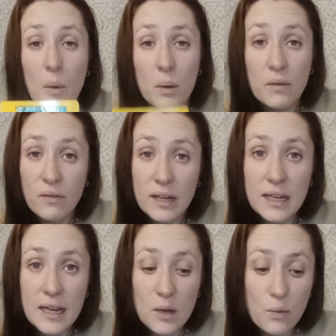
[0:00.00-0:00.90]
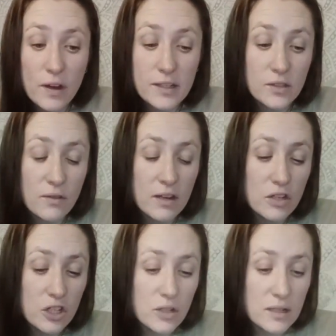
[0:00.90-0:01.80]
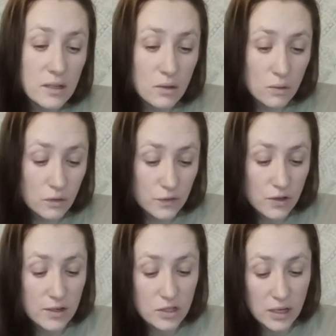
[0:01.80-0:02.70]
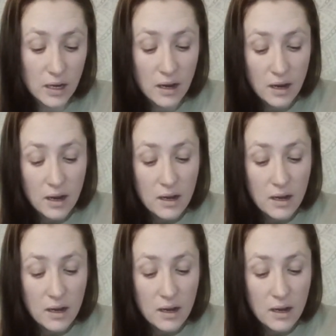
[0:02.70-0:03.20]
But we really need to practice gratitude and the law of attraction